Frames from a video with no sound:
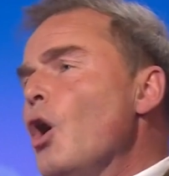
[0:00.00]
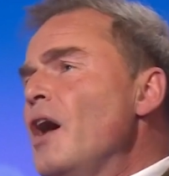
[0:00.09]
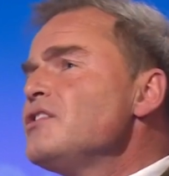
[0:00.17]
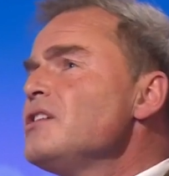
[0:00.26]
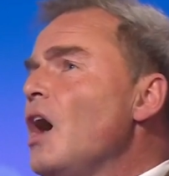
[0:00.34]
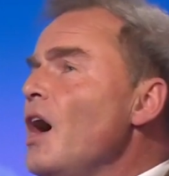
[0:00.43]
I
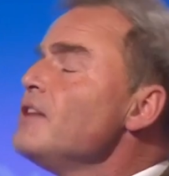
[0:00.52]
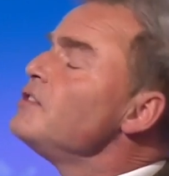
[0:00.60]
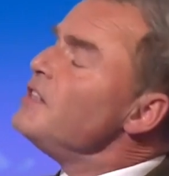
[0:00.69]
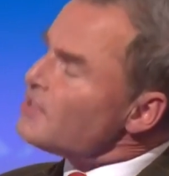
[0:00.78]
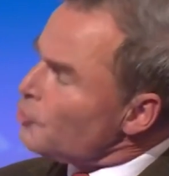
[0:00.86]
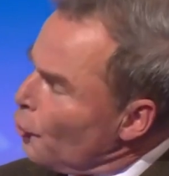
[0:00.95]
think
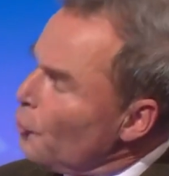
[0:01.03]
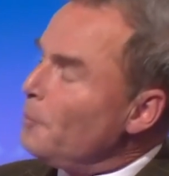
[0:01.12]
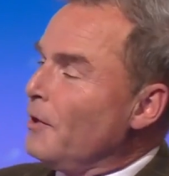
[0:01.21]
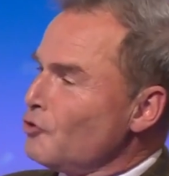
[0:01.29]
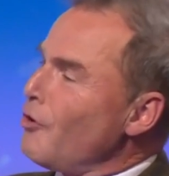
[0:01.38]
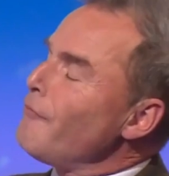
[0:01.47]
it's not a
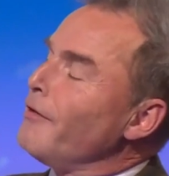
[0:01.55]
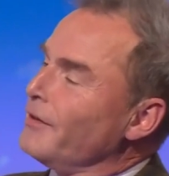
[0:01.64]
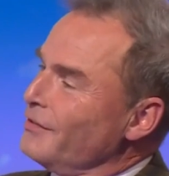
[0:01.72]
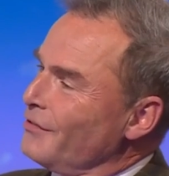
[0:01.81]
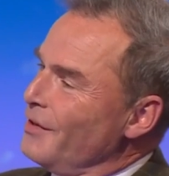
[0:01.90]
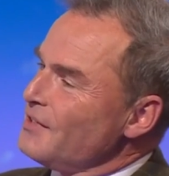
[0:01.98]
picture I
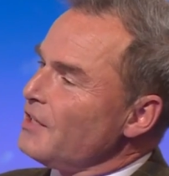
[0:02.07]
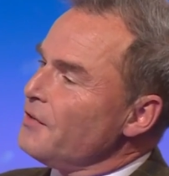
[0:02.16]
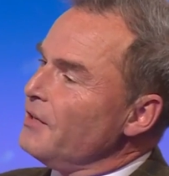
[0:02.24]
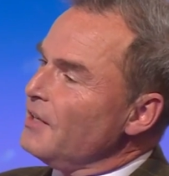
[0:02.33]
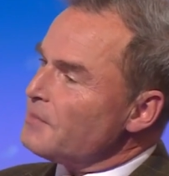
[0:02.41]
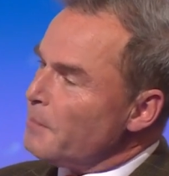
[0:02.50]
recognise. I
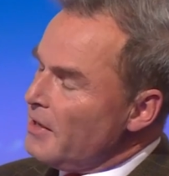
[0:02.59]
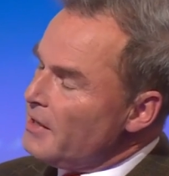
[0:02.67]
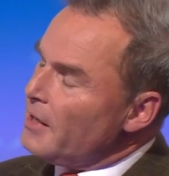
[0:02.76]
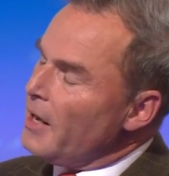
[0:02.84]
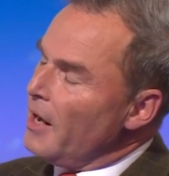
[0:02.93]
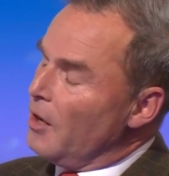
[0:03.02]
think it's
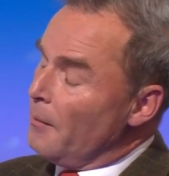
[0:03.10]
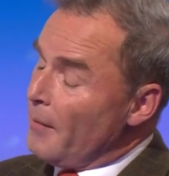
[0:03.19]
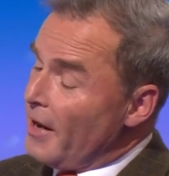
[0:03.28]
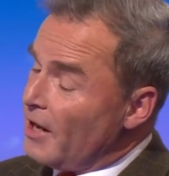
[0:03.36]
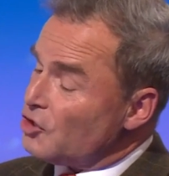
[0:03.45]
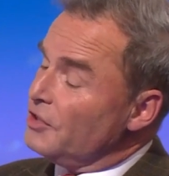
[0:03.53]
been
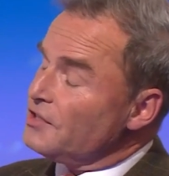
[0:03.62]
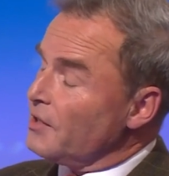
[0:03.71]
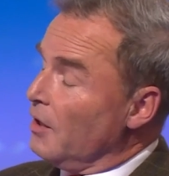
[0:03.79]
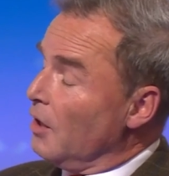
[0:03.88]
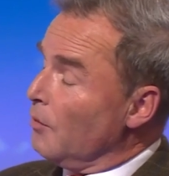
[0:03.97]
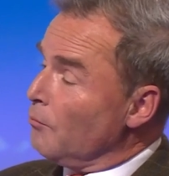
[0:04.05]

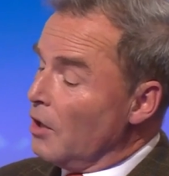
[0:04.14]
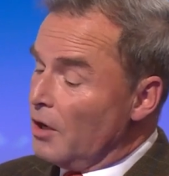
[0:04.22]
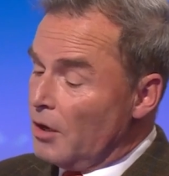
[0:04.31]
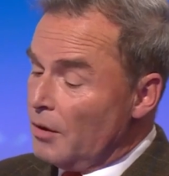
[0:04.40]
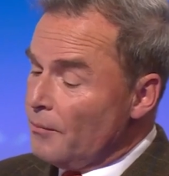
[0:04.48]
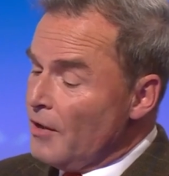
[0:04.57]

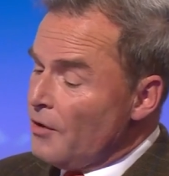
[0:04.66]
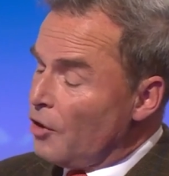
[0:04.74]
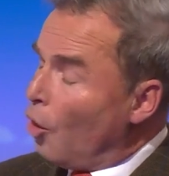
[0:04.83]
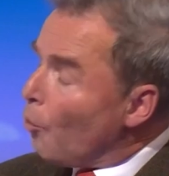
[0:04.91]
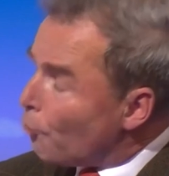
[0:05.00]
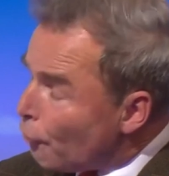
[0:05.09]
the
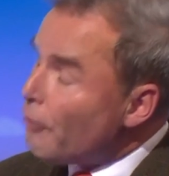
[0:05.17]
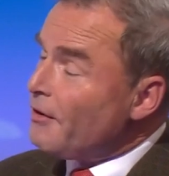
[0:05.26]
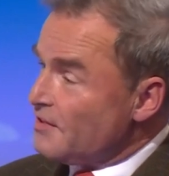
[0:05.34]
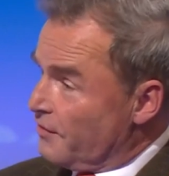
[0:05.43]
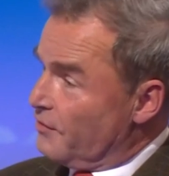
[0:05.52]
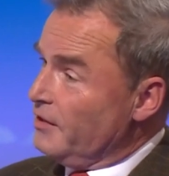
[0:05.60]
whole
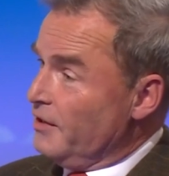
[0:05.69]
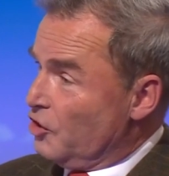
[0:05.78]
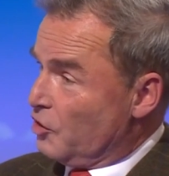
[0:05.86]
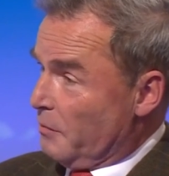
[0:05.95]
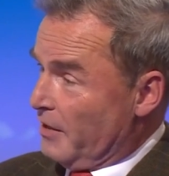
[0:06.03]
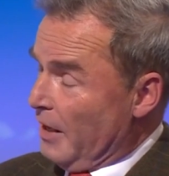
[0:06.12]
progress of the
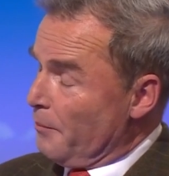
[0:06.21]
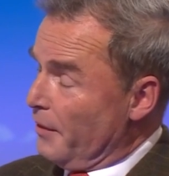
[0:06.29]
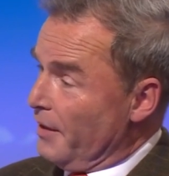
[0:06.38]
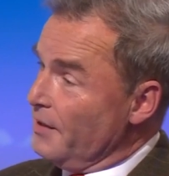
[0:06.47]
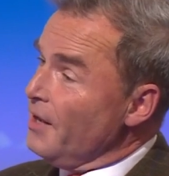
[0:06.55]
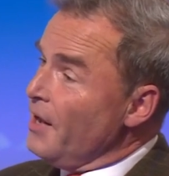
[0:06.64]
leadership
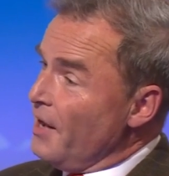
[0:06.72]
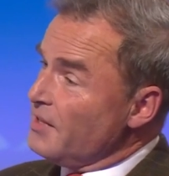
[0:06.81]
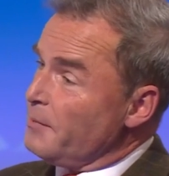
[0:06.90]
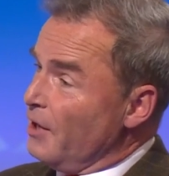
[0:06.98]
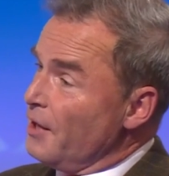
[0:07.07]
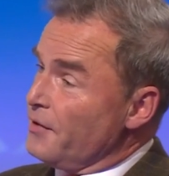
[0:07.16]
campaign has
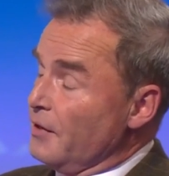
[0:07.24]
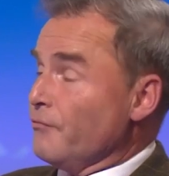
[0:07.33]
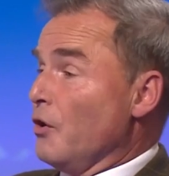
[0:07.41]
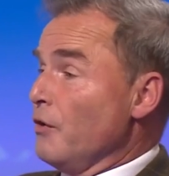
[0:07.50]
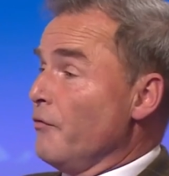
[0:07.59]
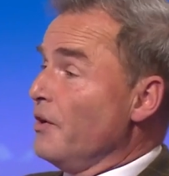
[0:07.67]
been, I think,
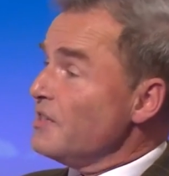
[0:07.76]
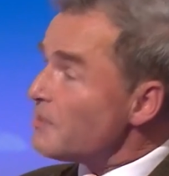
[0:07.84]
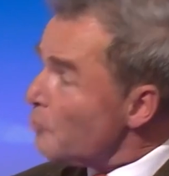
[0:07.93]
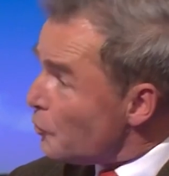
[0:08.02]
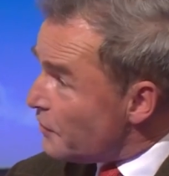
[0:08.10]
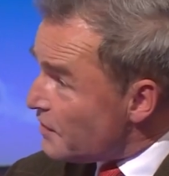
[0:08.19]
very, very
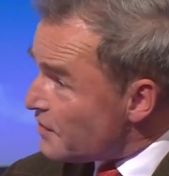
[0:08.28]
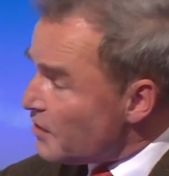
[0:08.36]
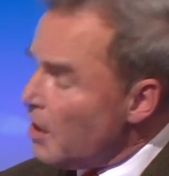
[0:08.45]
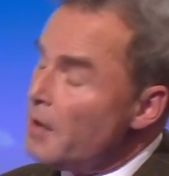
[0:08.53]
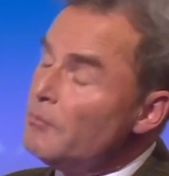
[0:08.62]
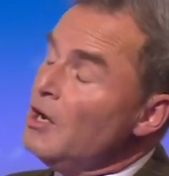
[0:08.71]
smooth this
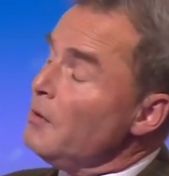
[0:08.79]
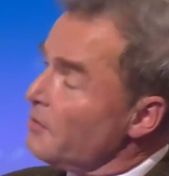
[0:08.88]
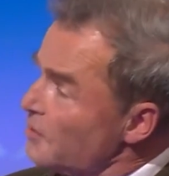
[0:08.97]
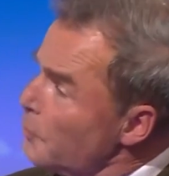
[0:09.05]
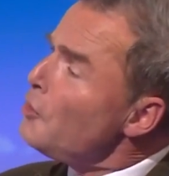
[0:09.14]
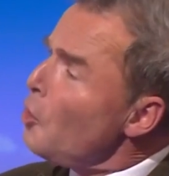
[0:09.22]
time,
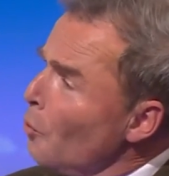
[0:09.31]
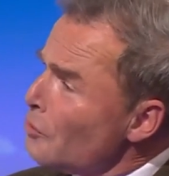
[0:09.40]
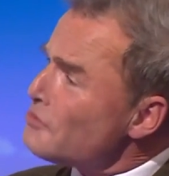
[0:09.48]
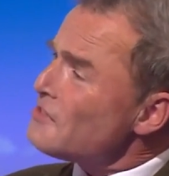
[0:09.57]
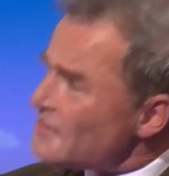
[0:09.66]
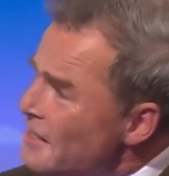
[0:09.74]
because we know
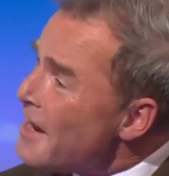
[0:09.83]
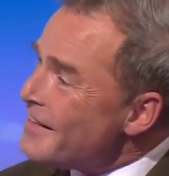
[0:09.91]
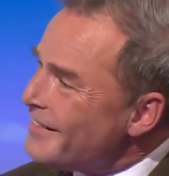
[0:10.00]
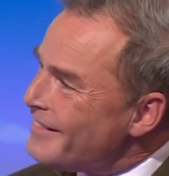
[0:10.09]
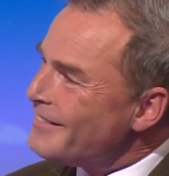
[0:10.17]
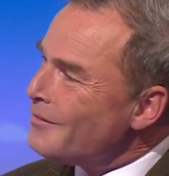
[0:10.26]
what's at
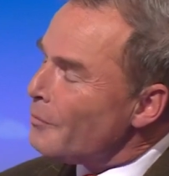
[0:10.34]
stake.